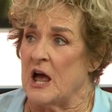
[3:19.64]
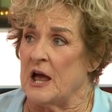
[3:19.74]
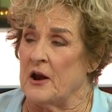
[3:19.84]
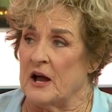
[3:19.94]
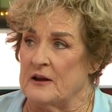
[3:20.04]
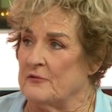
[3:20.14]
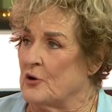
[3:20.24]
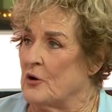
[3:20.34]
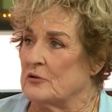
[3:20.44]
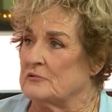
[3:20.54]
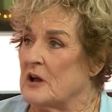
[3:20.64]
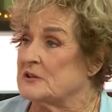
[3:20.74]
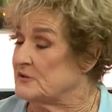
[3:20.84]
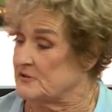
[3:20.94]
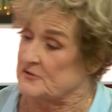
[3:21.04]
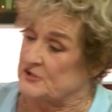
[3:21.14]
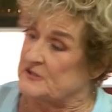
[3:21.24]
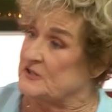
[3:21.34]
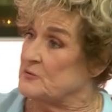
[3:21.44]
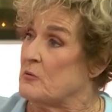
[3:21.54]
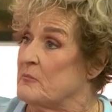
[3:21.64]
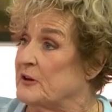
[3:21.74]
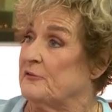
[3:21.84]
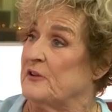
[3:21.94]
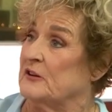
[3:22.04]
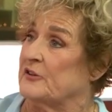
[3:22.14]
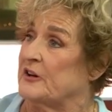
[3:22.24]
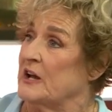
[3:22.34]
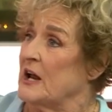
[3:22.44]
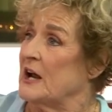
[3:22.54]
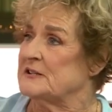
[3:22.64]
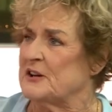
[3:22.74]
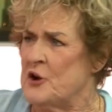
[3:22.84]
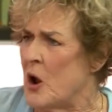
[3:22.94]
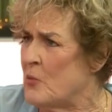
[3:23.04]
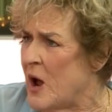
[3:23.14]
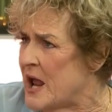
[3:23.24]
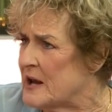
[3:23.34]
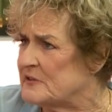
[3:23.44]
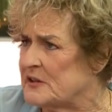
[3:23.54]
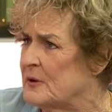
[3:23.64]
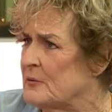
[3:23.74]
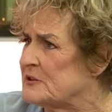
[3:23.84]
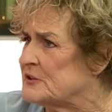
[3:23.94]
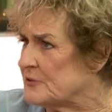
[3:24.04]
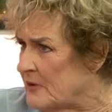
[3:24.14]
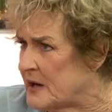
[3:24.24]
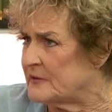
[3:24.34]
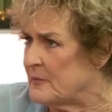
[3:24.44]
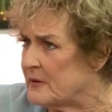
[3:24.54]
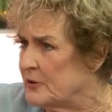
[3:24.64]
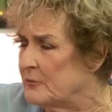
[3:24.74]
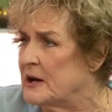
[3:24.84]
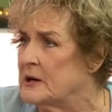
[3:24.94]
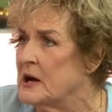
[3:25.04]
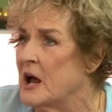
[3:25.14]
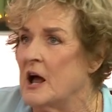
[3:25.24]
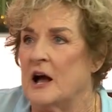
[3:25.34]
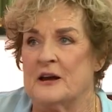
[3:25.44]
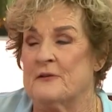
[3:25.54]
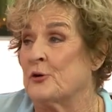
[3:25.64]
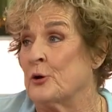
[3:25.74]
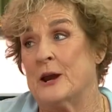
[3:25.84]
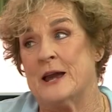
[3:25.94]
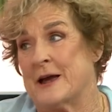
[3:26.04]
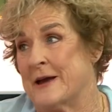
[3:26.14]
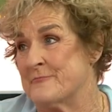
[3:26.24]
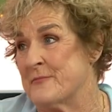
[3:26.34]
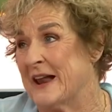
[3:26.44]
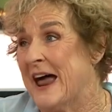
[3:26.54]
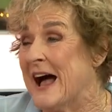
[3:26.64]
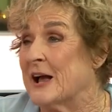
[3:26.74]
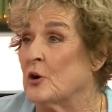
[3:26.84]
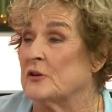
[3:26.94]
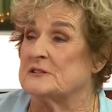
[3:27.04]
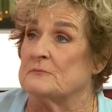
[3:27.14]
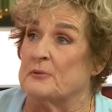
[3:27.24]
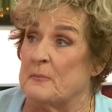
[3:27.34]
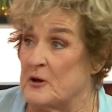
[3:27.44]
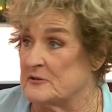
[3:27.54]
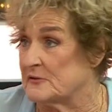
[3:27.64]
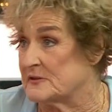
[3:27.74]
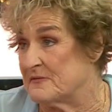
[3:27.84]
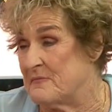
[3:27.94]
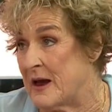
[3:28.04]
And I never got. I, so she said, Do you want me to field it? I said, No way. If somebody wants to write to me, I'm going to read it. I never got any hate mail. I got some proposals of